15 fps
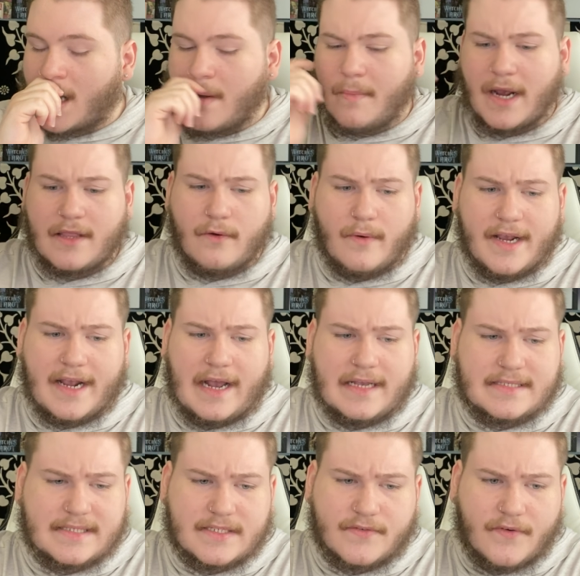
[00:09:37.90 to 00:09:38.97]
By the way,
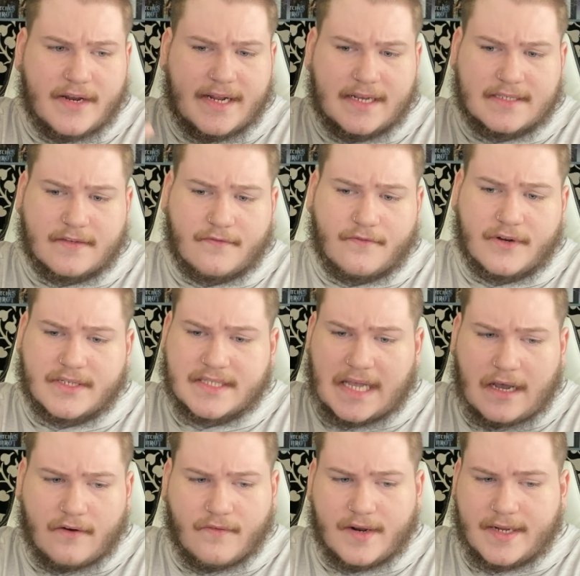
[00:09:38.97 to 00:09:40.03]
guys, this reading is a
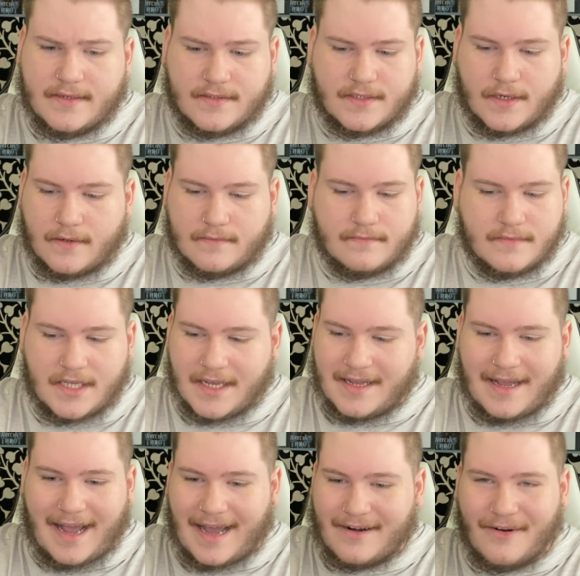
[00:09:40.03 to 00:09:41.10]
freestyle reading, so
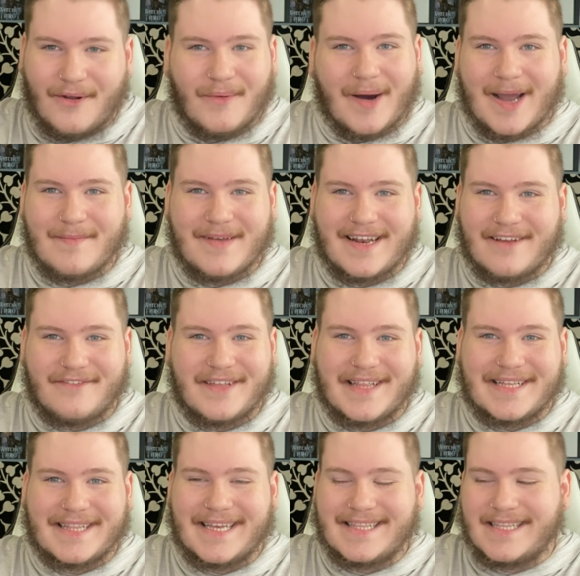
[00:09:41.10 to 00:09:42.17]
I don't know why, man. I feel
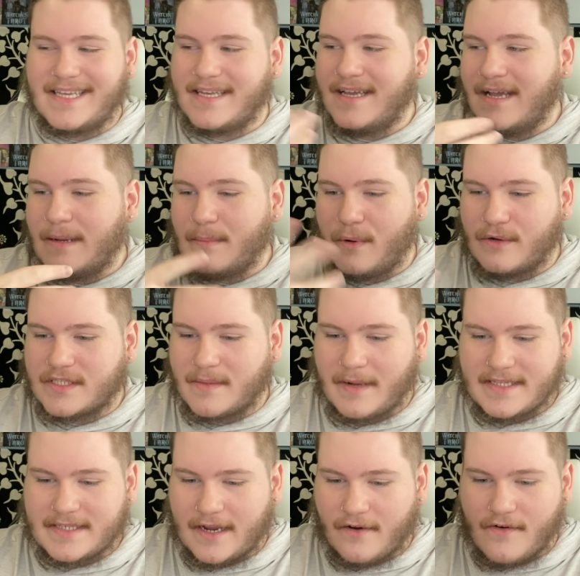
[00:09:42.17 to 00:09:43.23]
like lately, most of
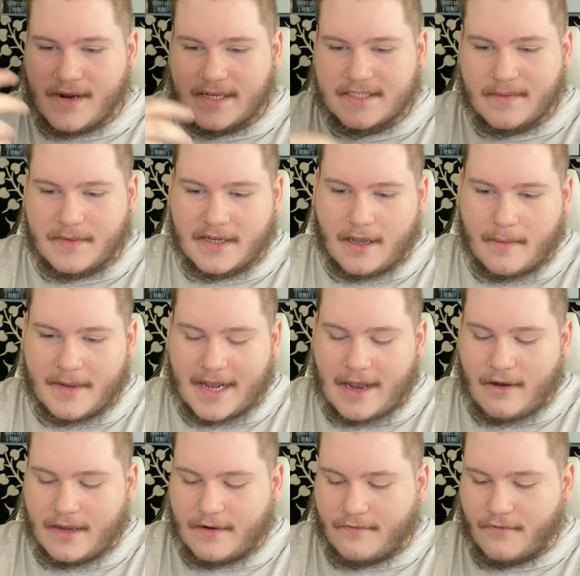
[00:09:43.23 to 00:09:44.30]
my tarot readings have been coming
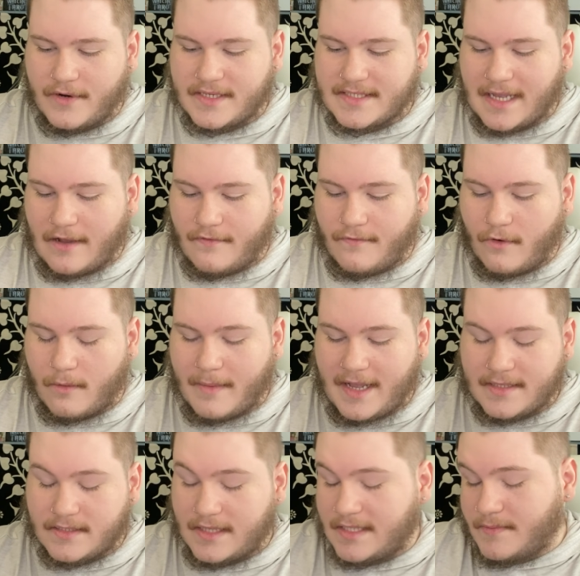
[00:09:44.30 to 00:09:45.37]
out in a freestyle
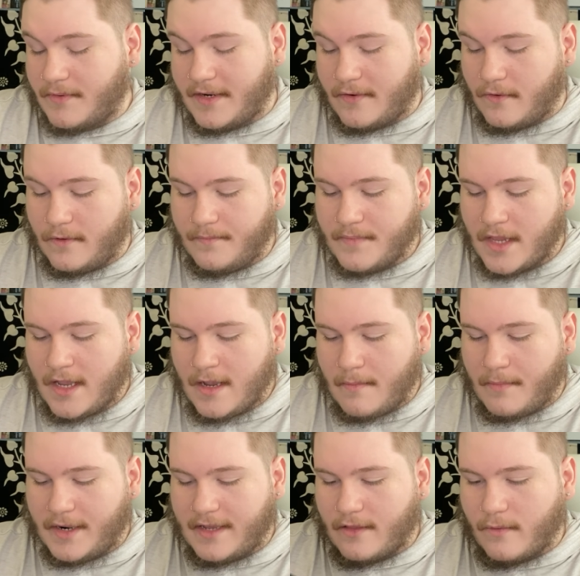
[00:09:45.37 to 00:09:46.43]
format, so that's pretty cool.
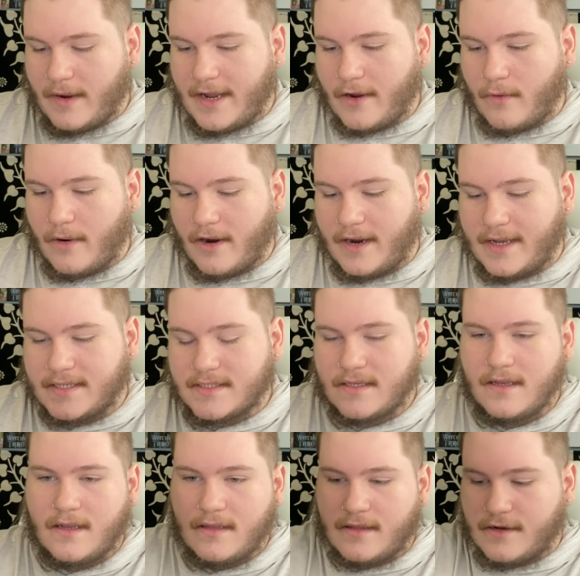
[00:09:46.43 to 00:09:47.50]
But either way, Aquarius,
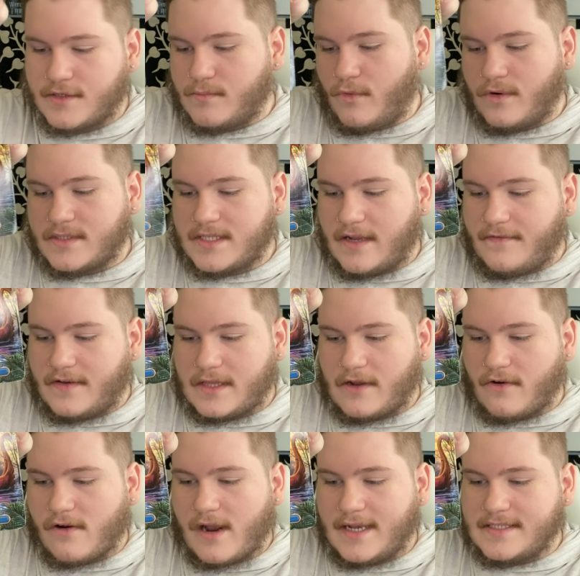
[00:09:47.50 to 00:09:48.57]
there's more stuff on the
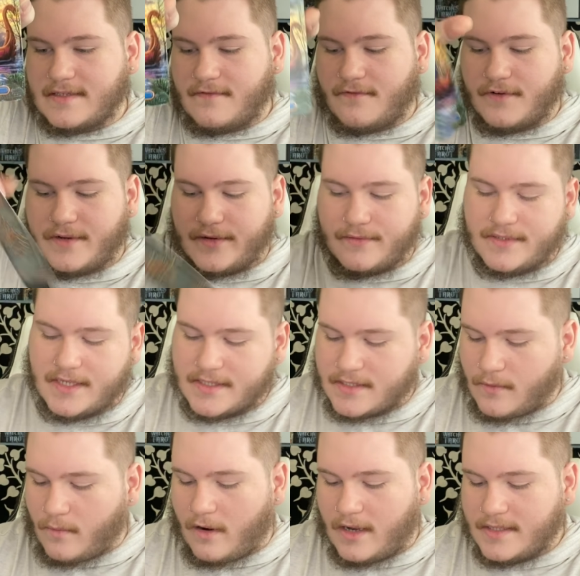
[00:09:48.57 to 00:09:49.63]
horizon for you. Six
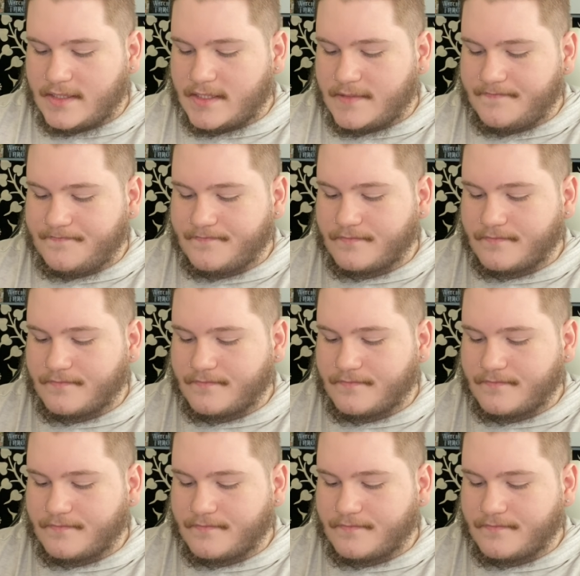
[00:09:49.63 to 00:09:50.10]
of Wands.